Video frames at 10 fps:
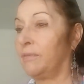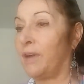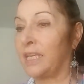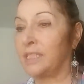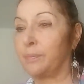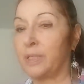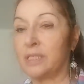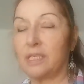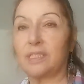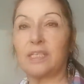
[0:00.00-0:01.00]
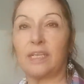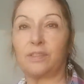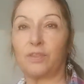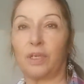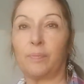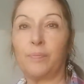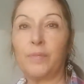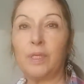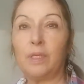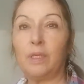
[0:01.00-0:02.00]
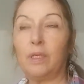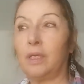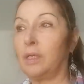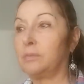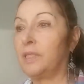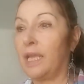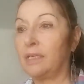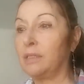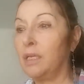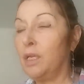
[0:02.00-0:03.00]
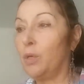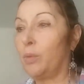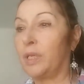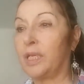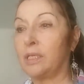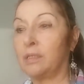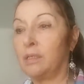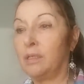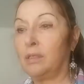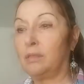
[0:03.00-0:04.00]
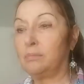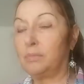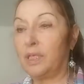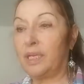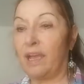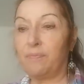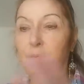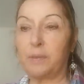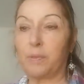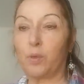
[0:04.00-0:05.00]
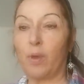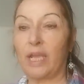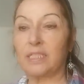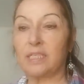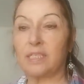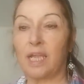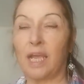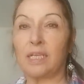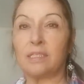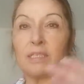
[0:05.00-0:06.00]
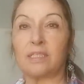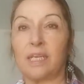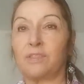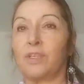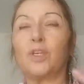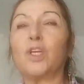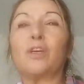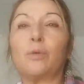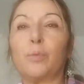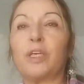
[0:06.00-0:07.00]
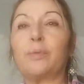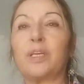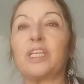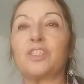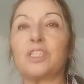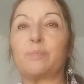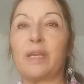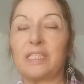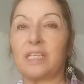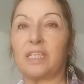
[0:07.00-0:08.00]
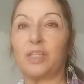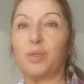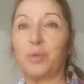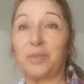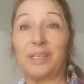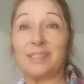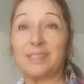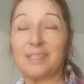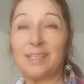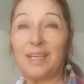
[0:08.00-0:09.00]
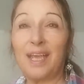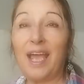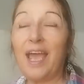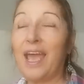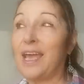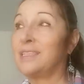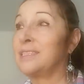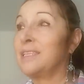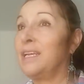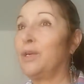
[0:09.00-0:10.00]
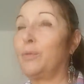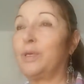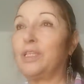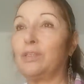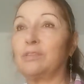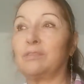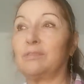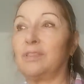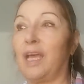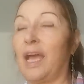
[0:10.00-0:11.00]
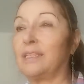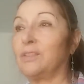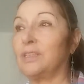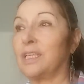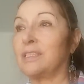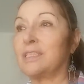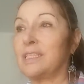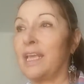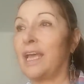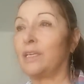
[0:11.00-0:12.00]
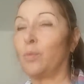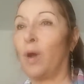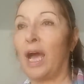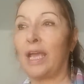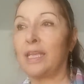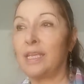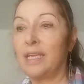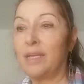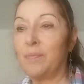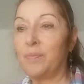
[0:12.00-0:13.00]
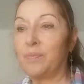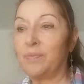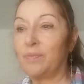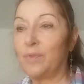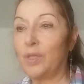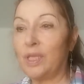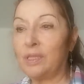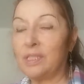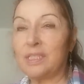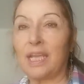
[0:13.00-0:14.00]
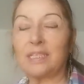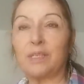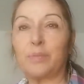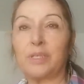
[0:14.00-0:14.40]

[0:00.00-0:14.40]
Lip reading: vitamins, etc. Then we can have people who exercise, etc. We can just basically do this, and I don't understand why this hasn't